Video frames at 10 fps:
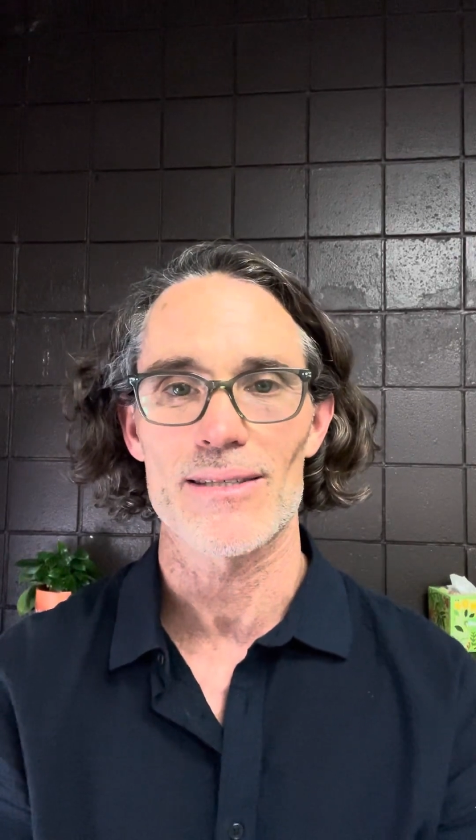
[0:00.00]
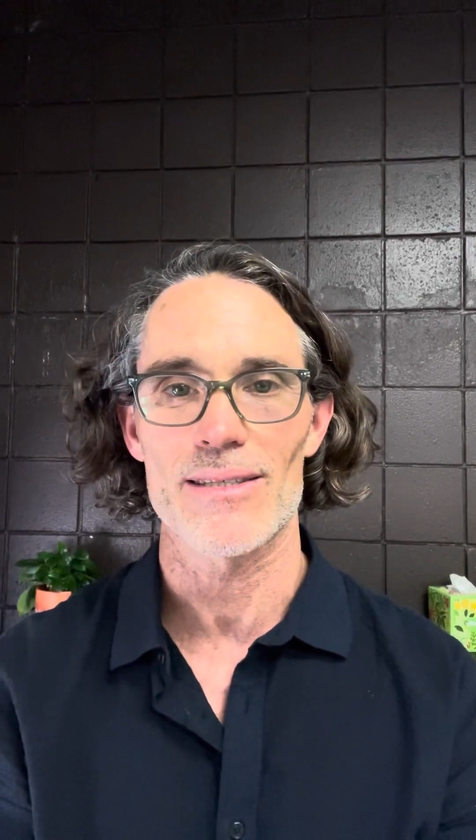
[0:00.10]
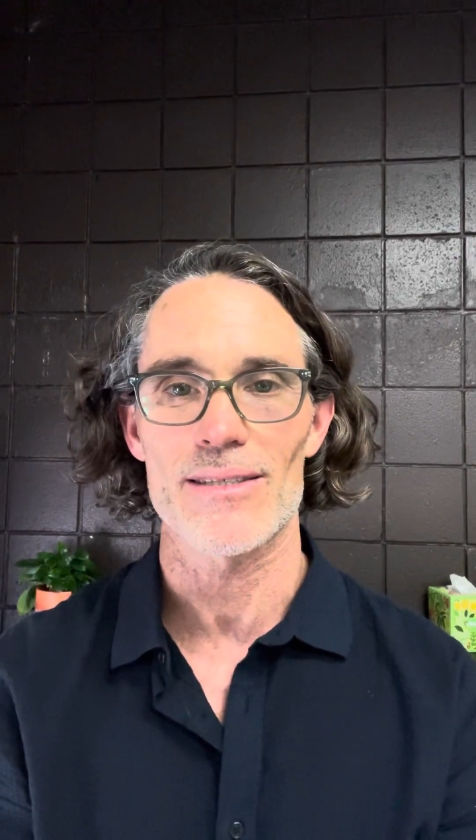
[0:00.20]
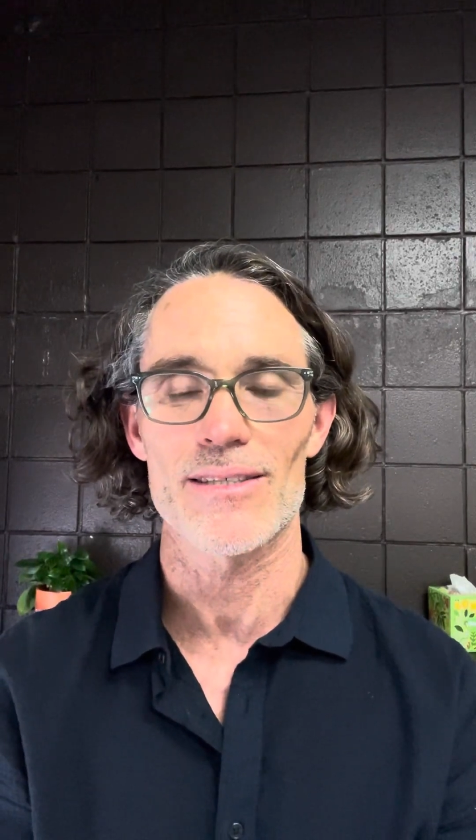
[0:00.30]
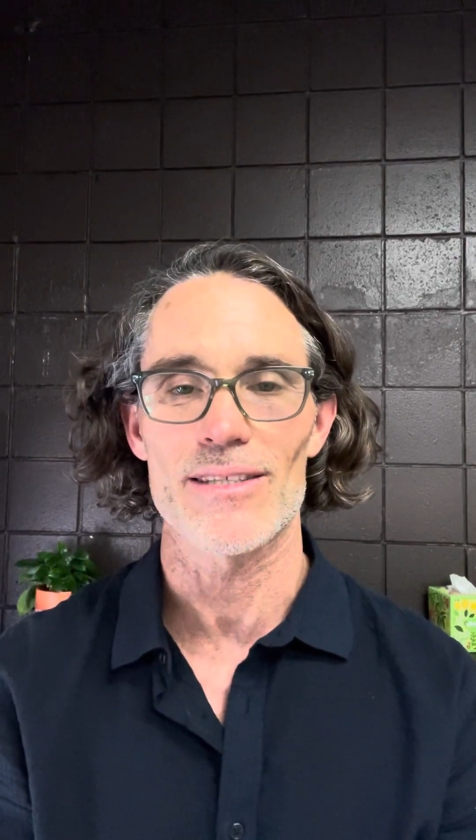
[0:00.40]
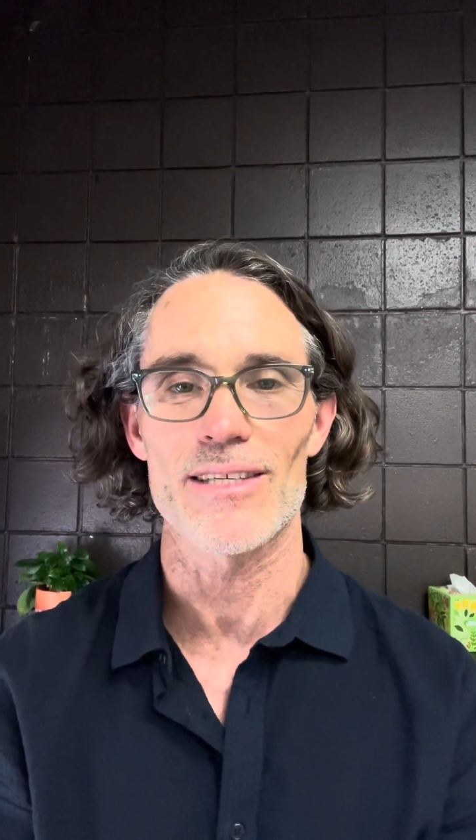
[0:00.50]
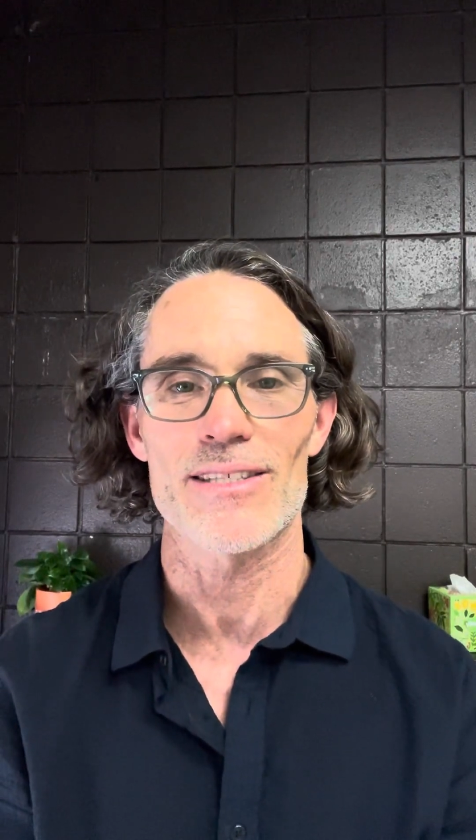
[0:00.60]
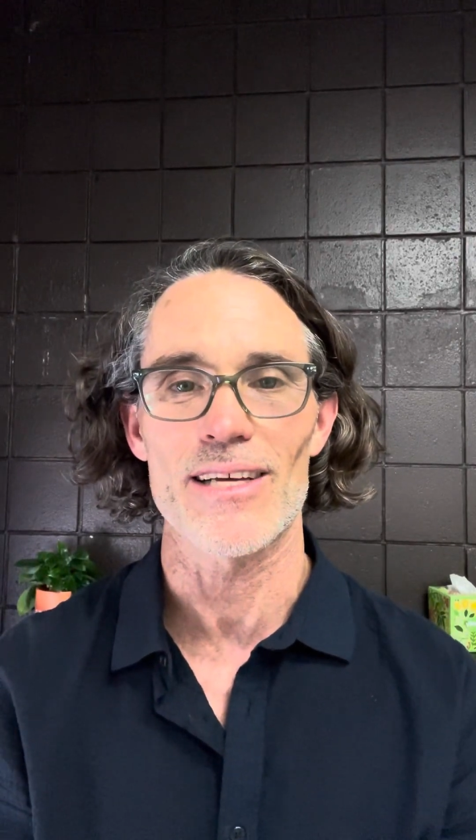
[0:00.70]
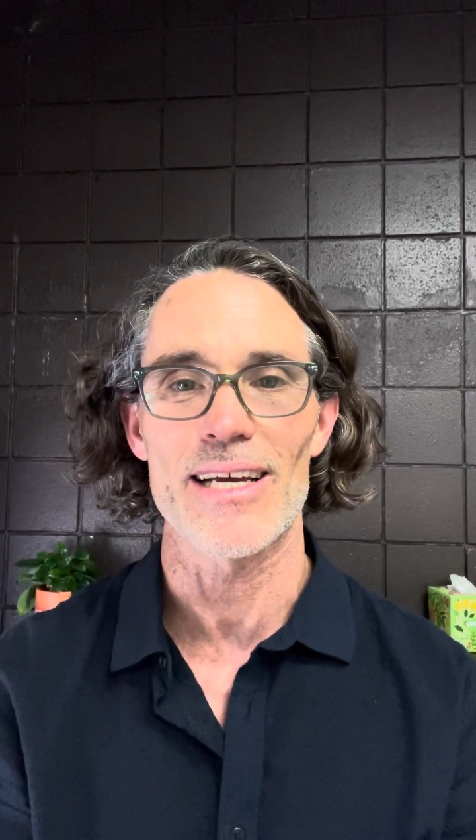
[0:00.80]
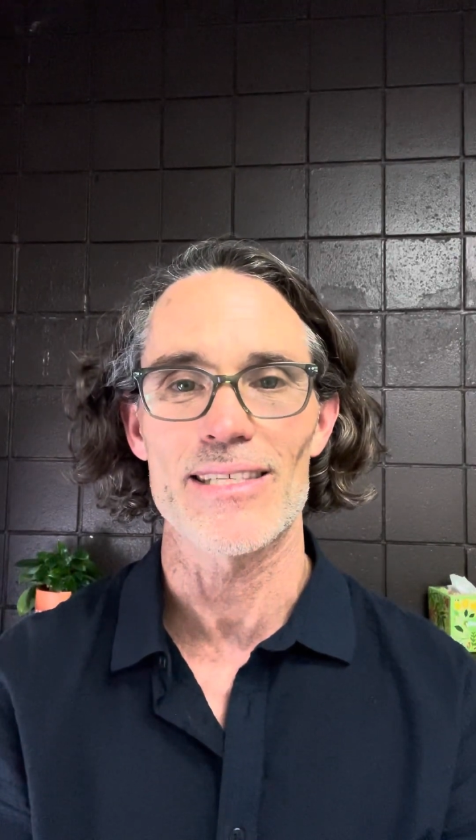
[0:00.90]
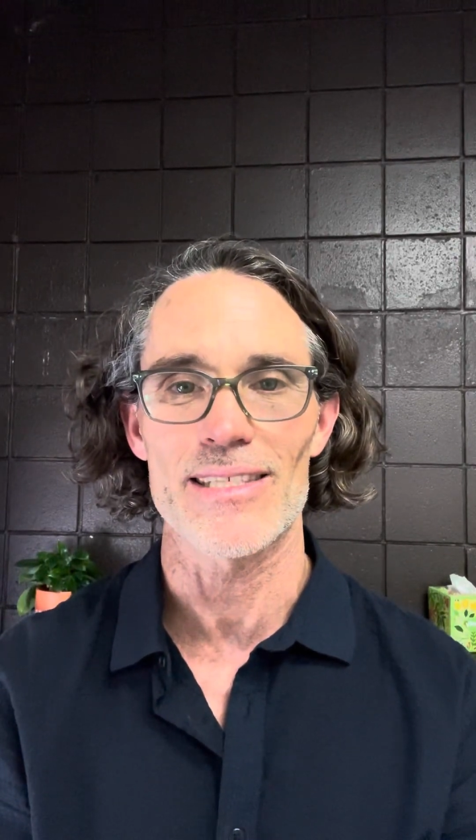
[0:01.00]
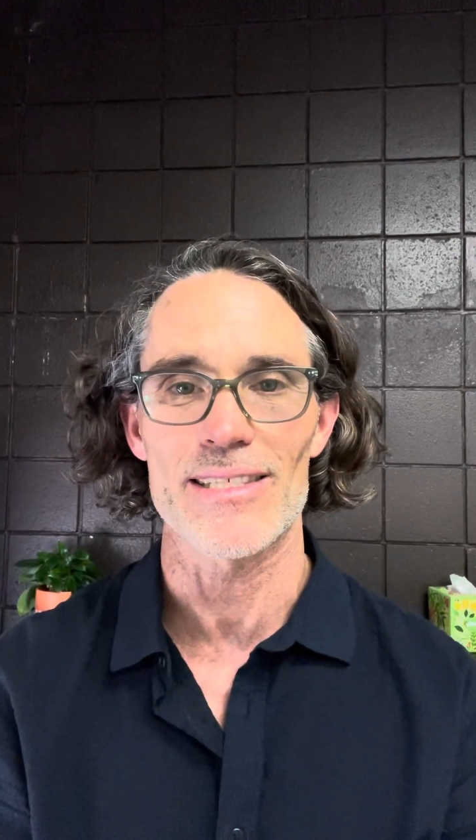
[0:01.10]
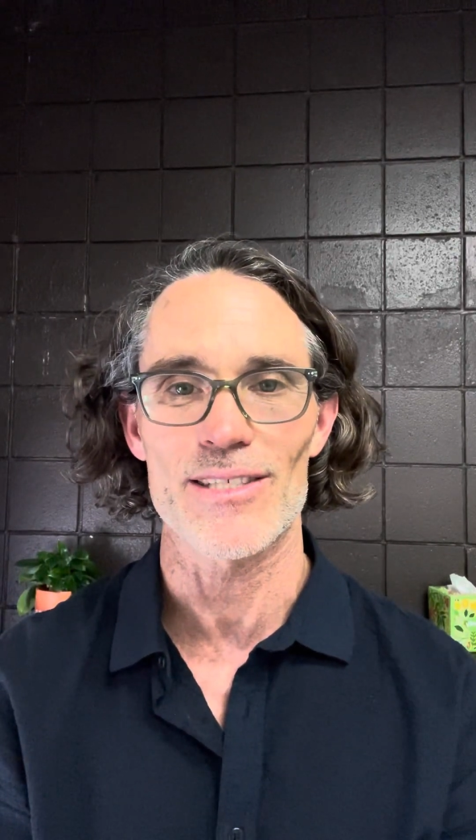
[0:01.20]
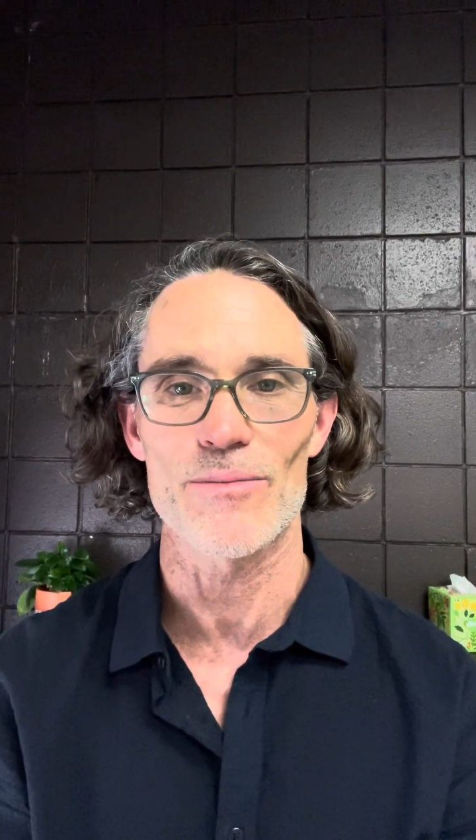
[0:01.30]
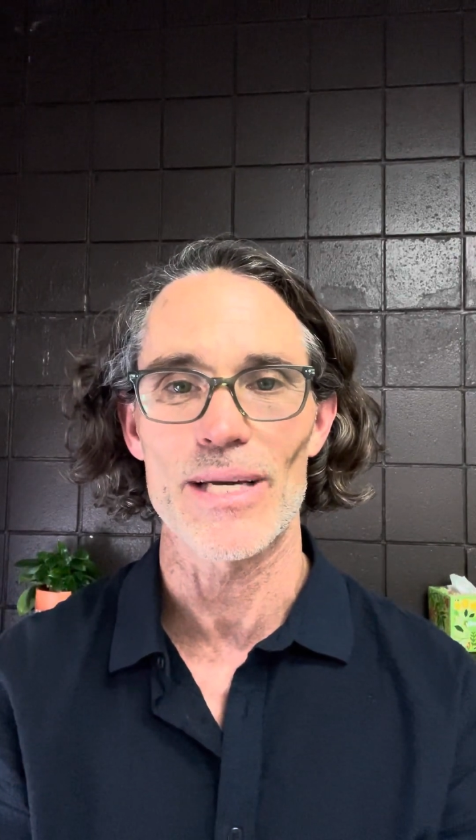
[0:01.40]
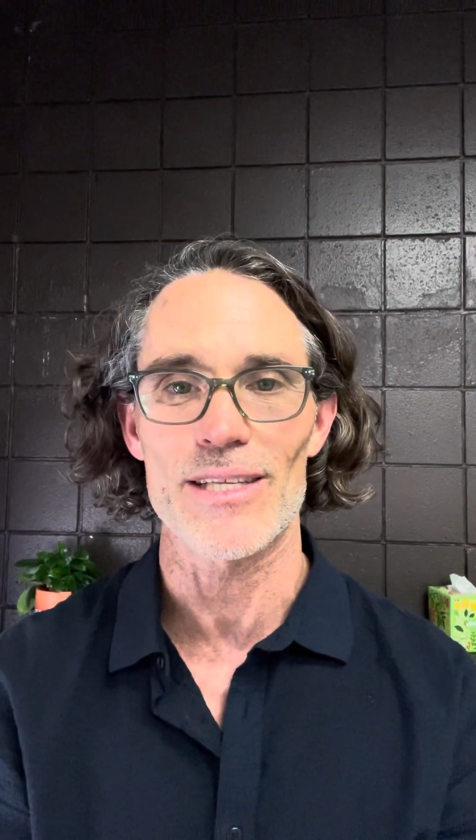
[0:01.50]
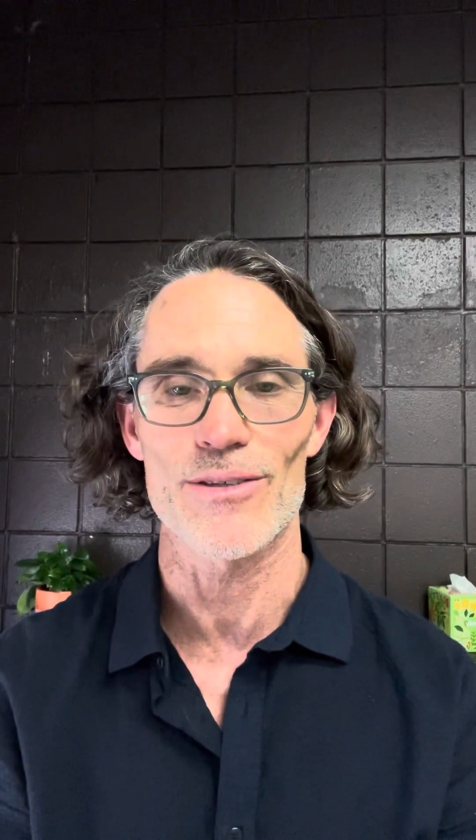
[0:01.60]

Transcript: the, the, scientists to make